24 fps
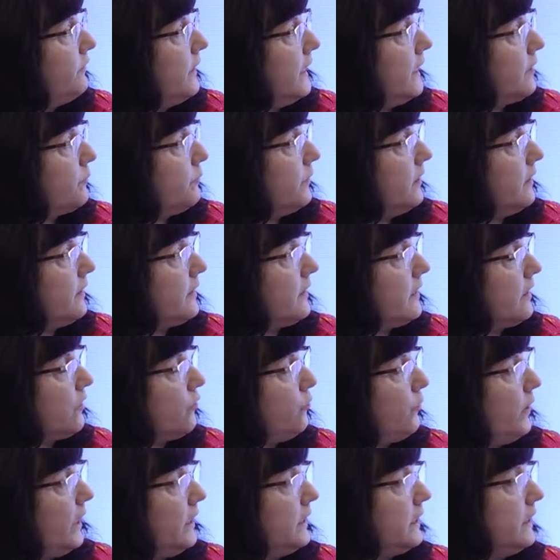Ventspils is
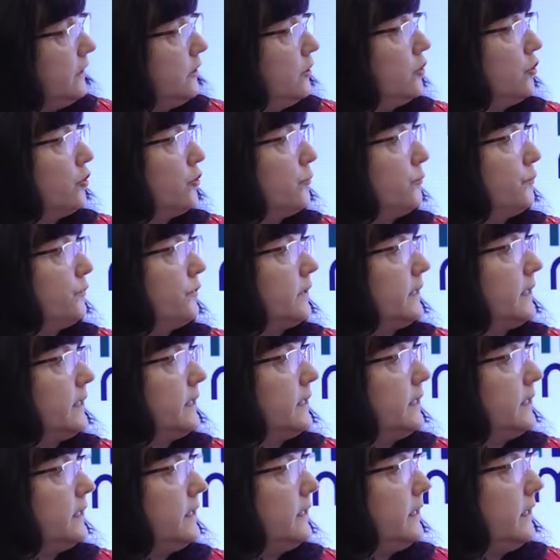well
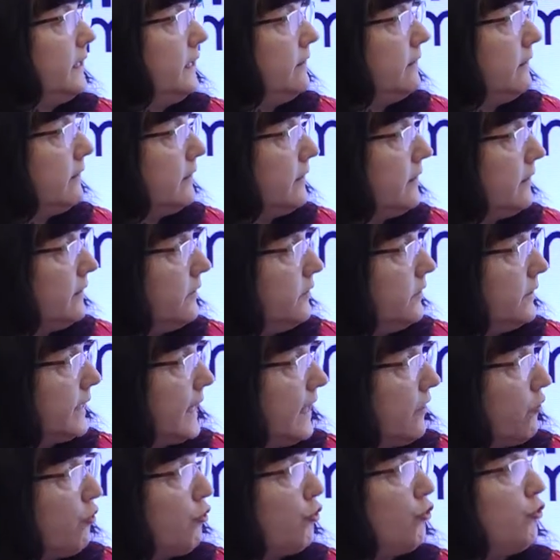incorporated in the
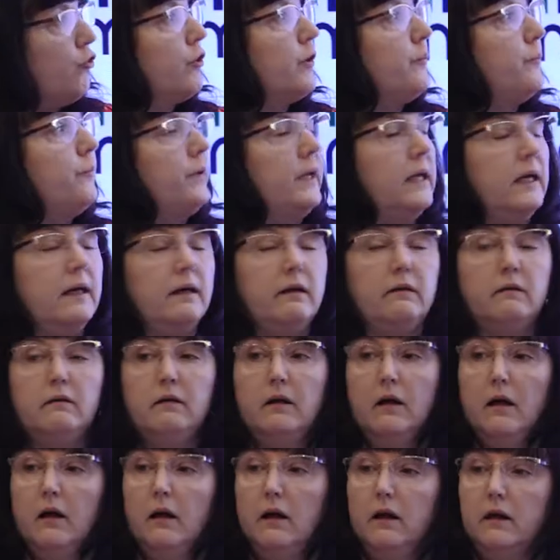trans-European
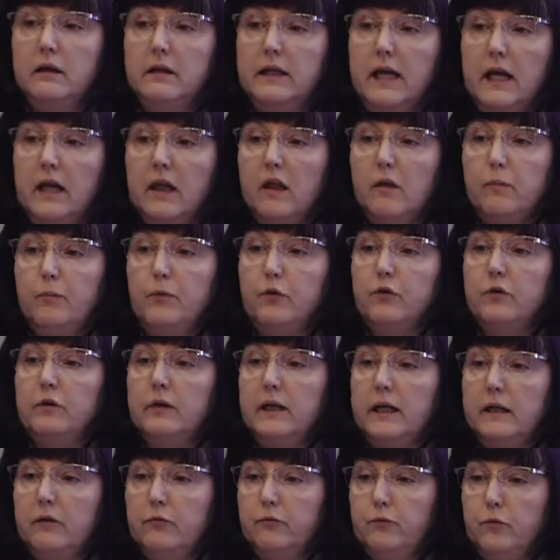transport
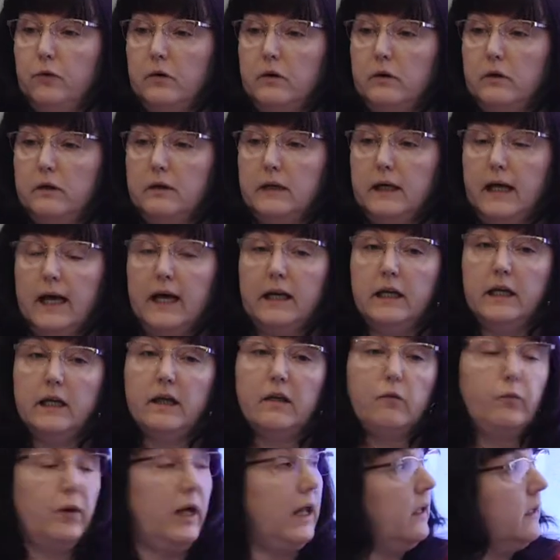network, and as
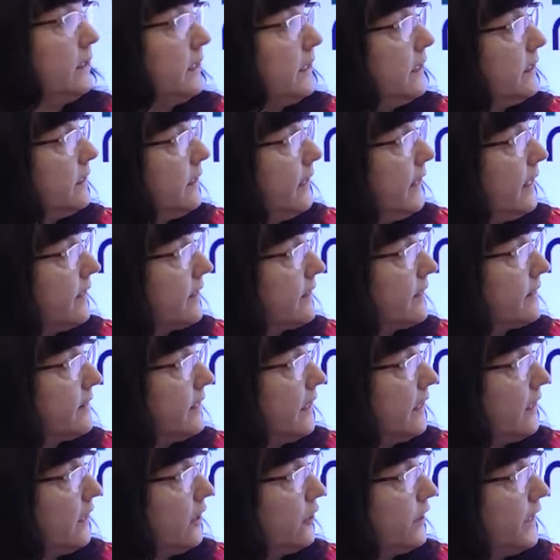well it has
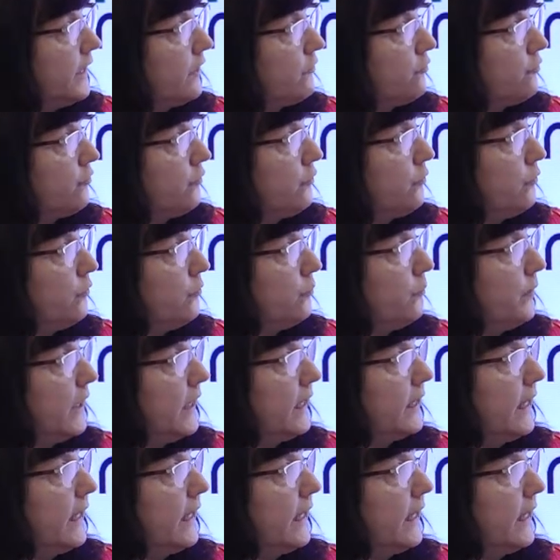the connection by